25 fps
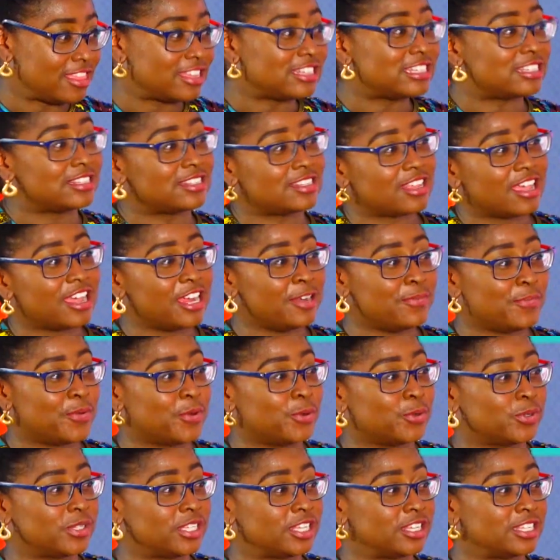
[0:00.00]
in the design
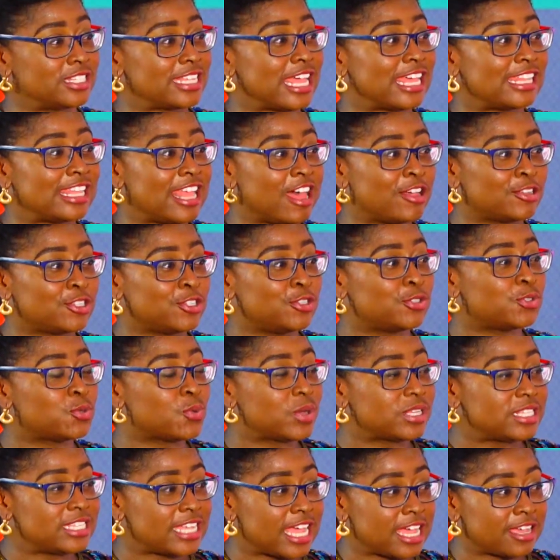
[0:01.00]
process allows you
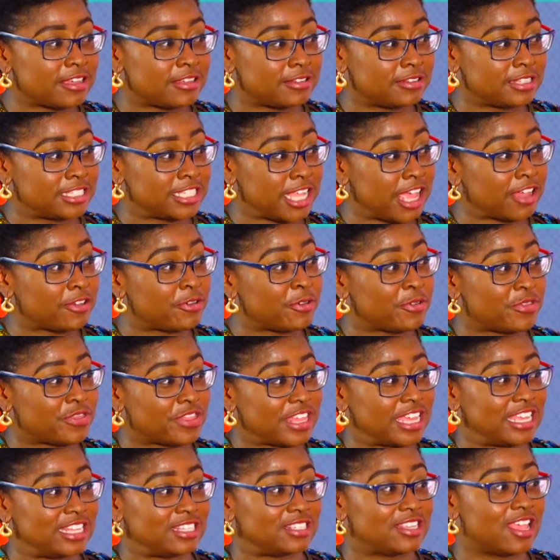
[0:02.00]
to tackle
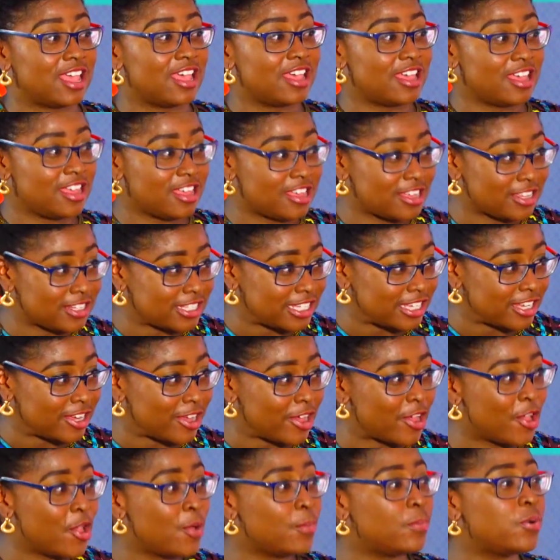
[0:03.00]
things
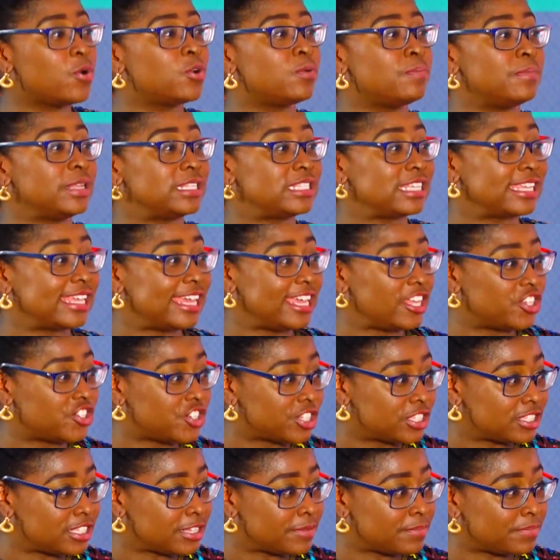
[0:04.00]
earlier, put
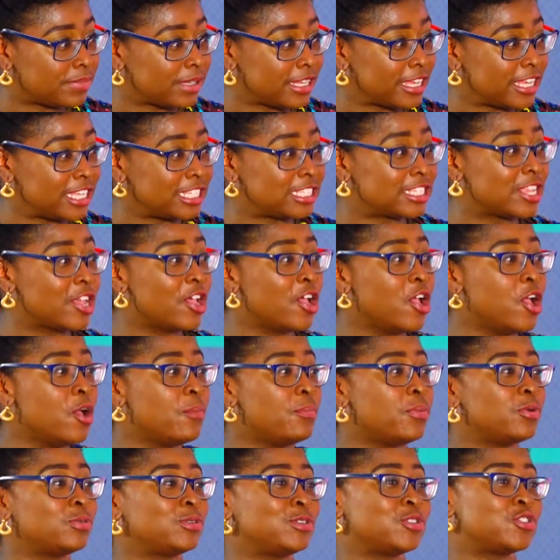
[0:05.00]
mitigations in place,
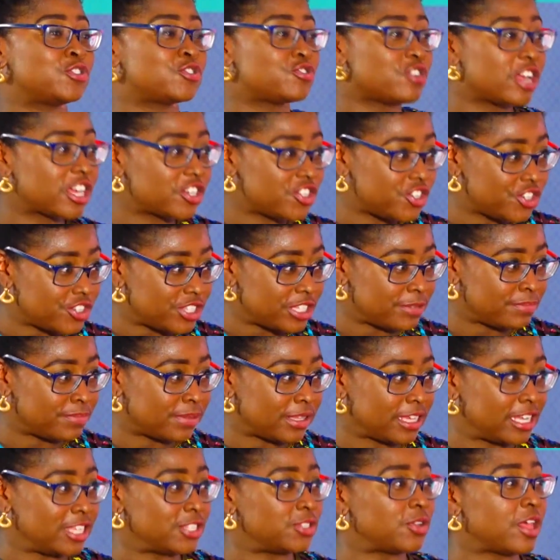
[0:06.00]
put structures
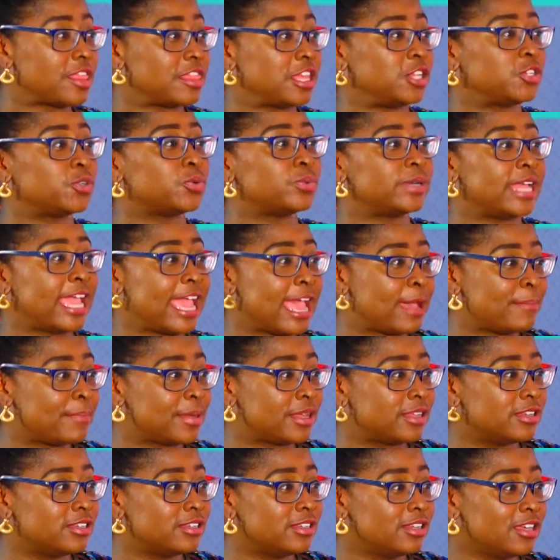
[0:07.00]
in place so that they don't
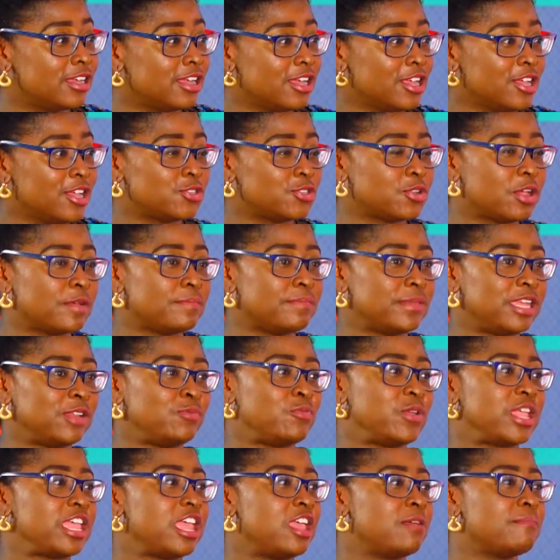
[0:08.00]
happen. So I
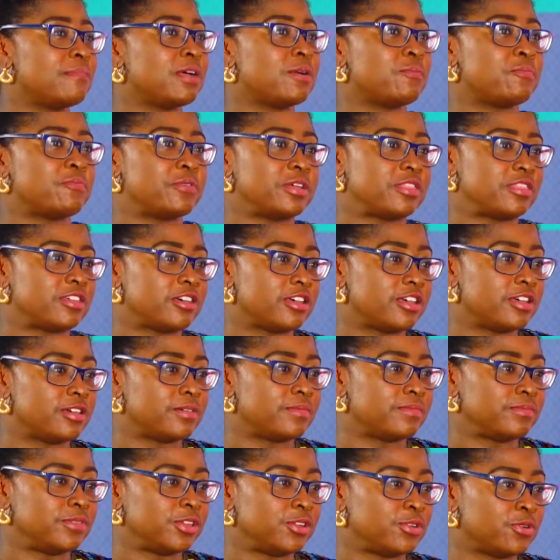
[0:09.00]
mean, we came up with,
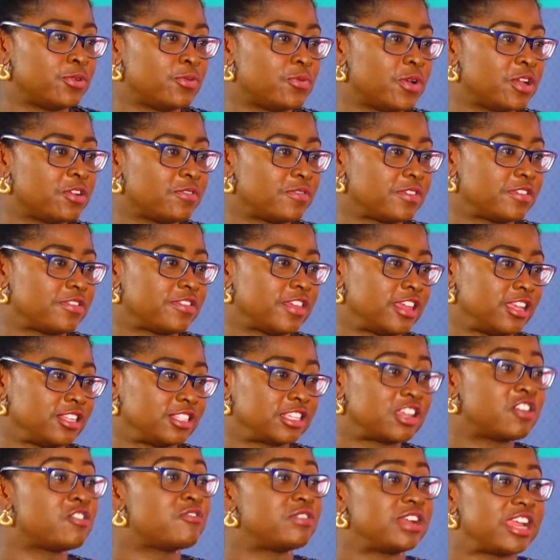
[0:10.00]
you know, one of the
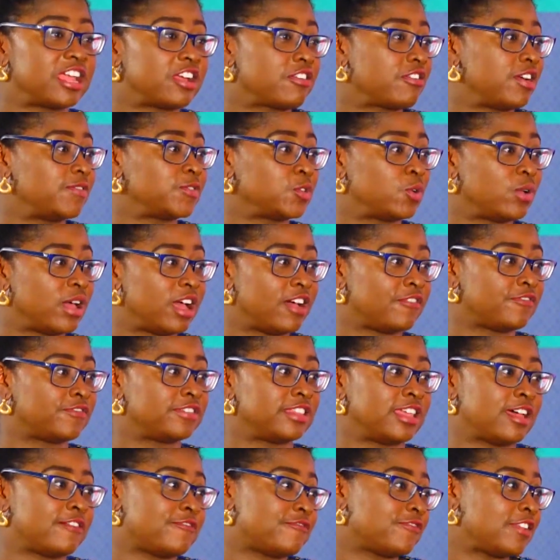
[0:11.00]
things, current aircraft all
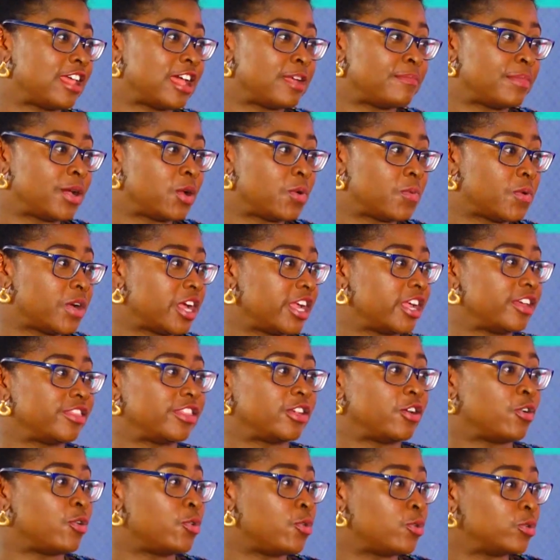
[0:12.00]
have that
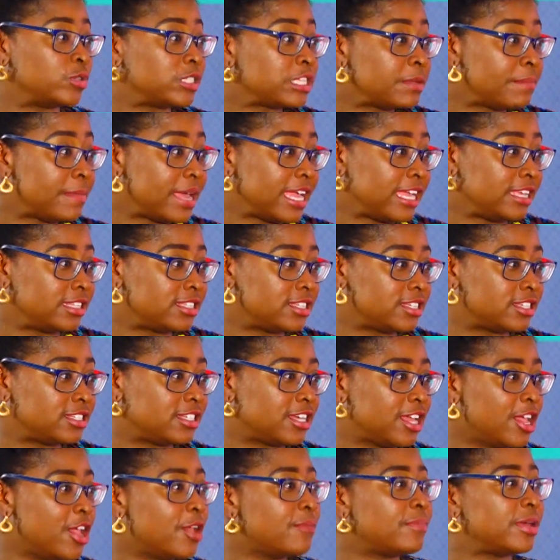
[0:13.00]
fly-by-wire, they're all
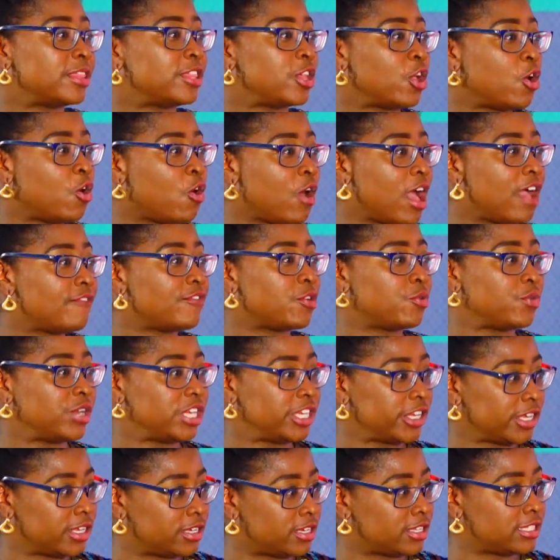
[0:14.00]
automated, but they all have a
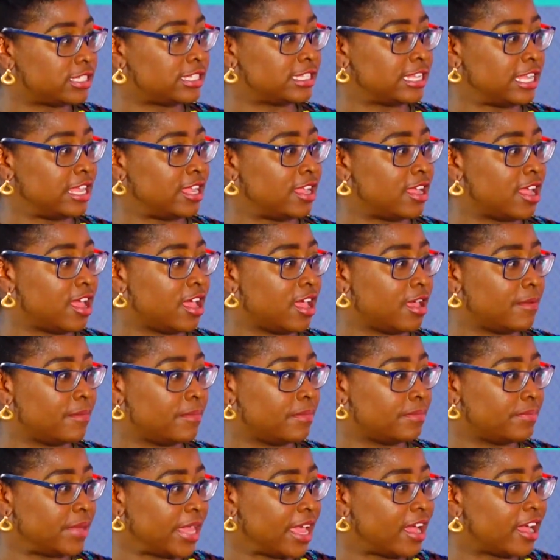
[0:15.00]
redundancy
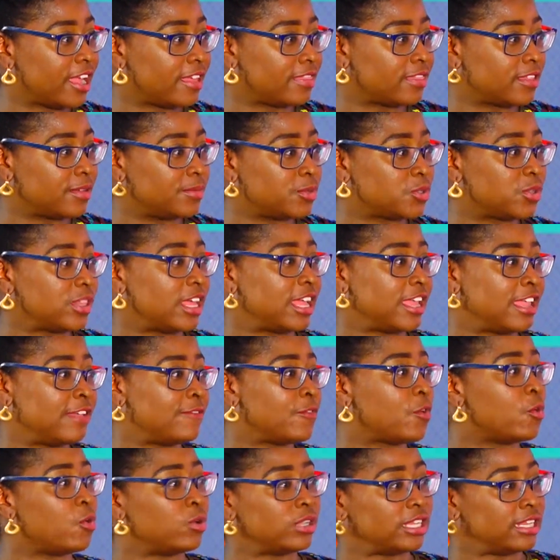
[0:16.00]
behind them, so
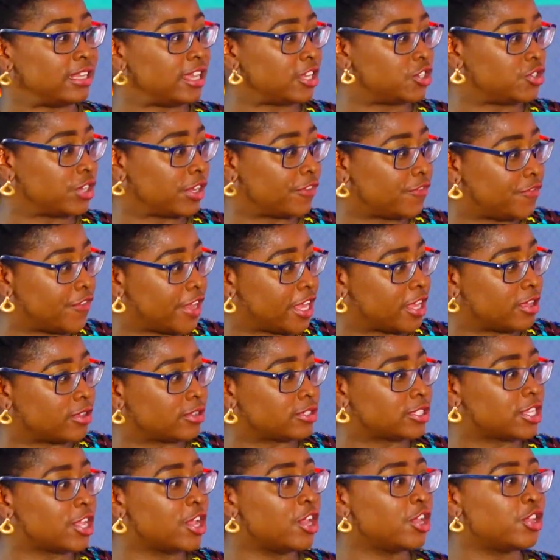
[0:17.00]
that if all electric
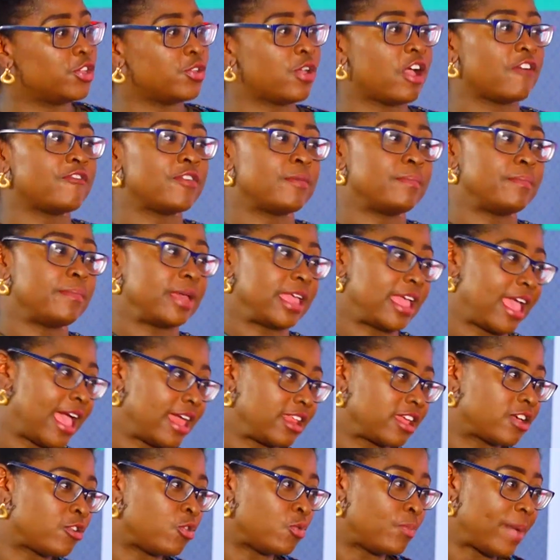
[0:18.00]
fails, you have a
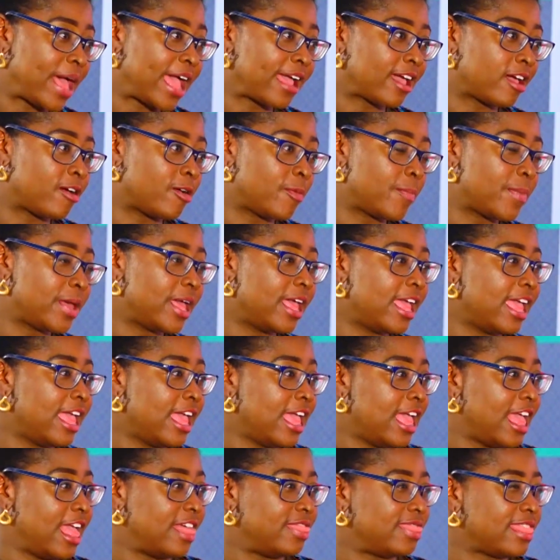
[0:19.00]
mechanical backup.
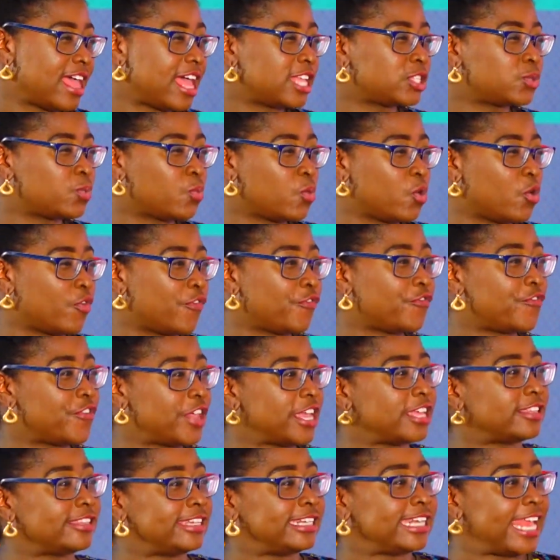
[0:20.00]
And that's
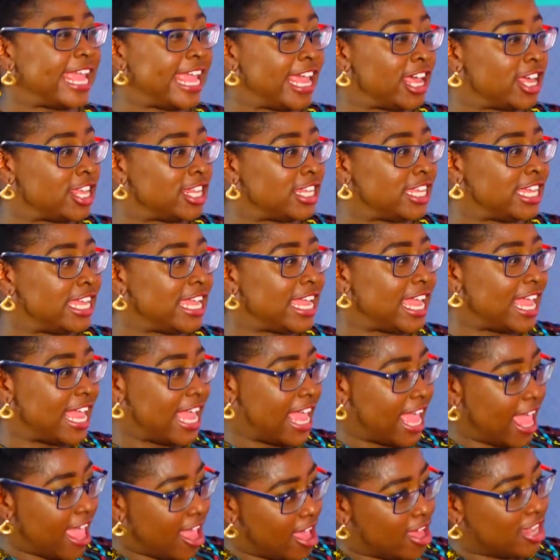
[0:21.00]
what failing
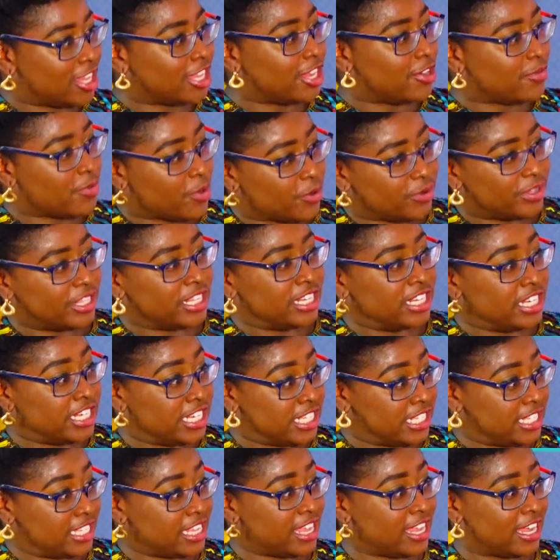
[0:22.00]
earlier on in
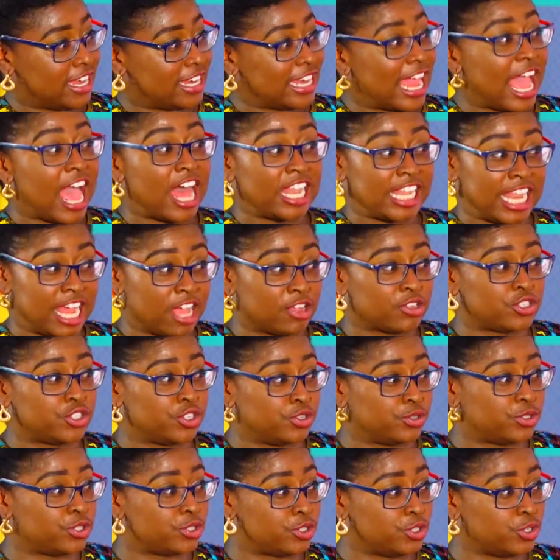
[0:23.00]
the design
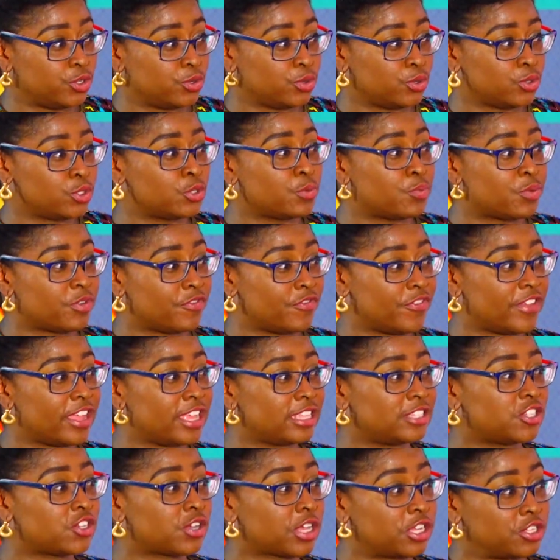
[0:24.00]
allows you to do, to
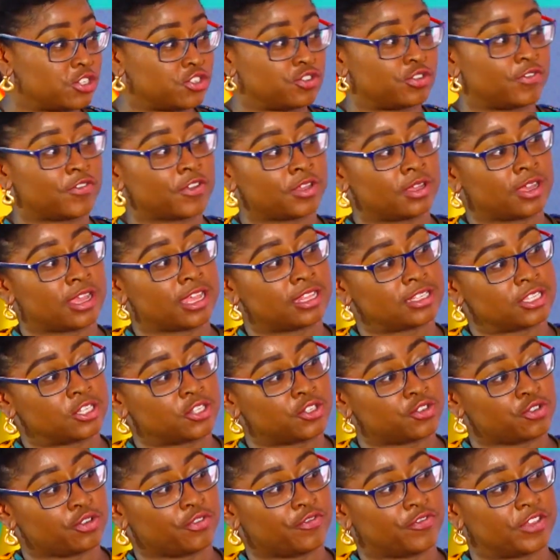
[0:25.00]
prevent
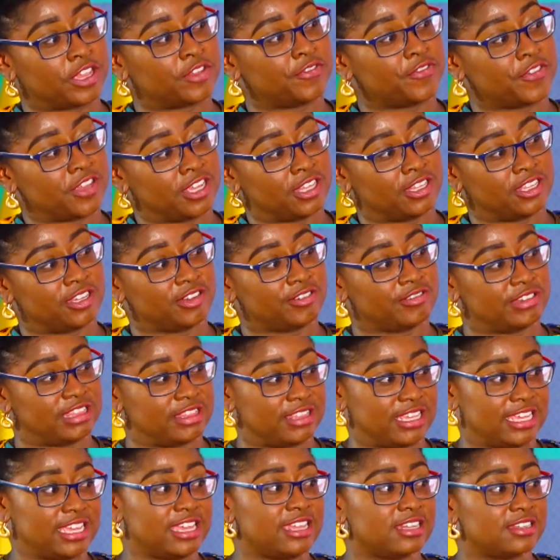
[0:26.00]
catastrophic failure
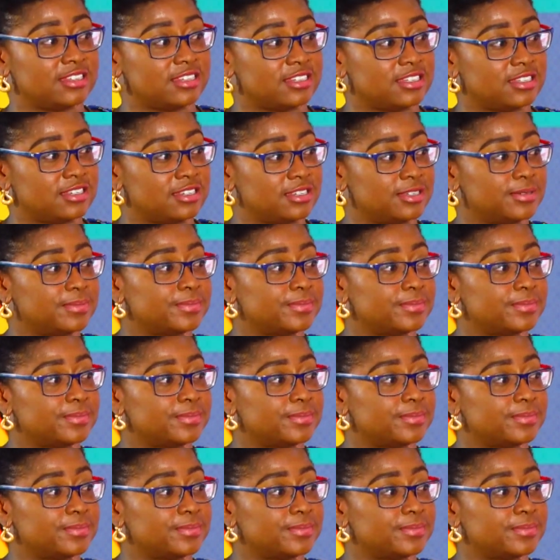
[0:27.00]
in the end.